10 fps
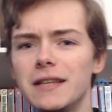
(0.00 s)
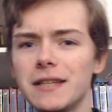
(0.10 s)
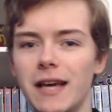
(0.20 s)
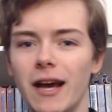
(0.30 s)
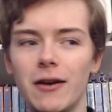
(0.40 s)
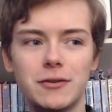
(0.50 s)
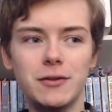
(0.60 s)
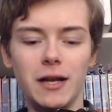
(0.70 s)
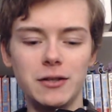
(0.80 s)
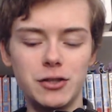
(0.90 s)
a character
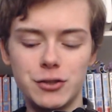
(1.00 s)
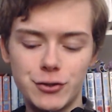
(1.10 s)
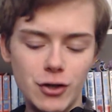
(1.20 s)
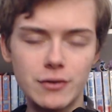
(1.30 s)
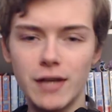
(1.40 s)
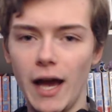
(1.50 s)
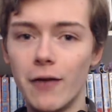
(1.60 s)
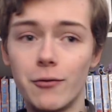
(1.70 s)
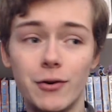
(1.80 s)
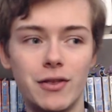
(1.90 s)
that just shows
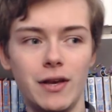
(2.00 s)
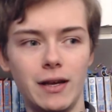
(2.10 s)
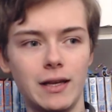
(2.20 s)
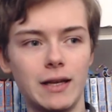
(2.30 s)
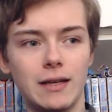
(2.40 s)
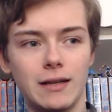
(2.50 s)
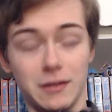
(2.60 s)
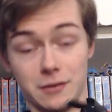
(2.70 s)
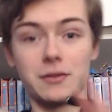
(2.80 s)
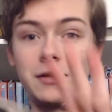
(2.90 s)
everything. Like,
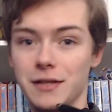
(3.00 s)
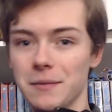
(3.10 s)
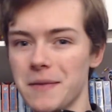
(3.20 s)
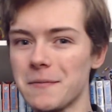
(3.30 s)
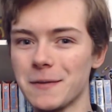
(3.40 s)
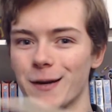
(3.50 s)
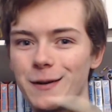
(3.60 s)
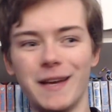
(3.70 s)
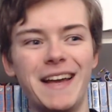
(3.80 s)
sometimes literally.